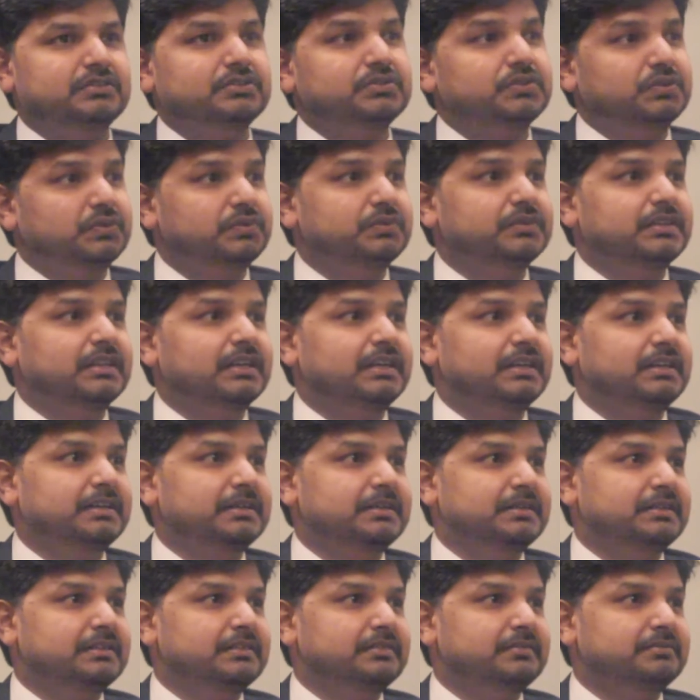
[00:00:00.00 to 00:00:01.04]
through
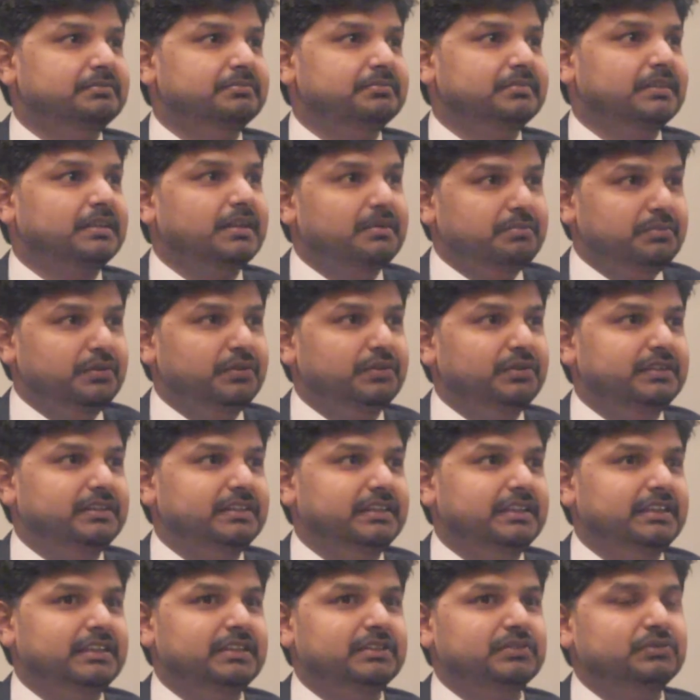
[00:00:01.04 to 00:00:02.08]
the
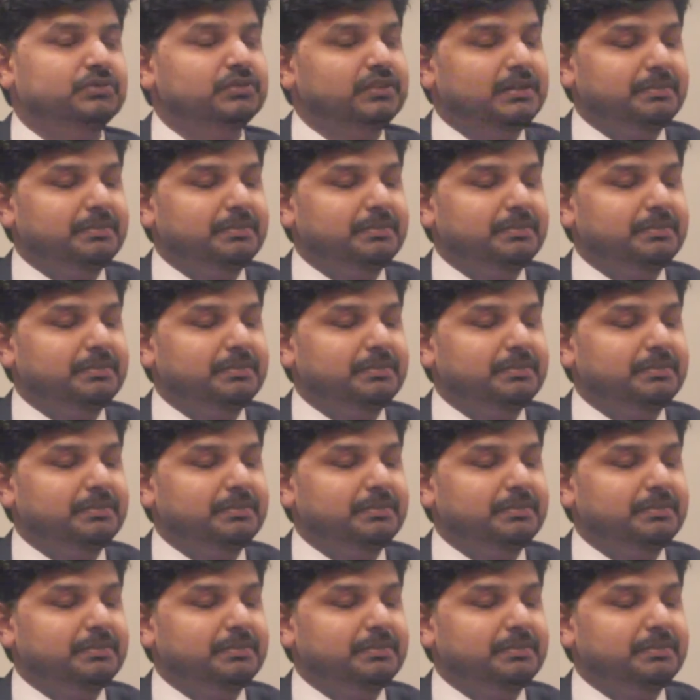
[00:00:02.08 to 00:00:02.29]
community to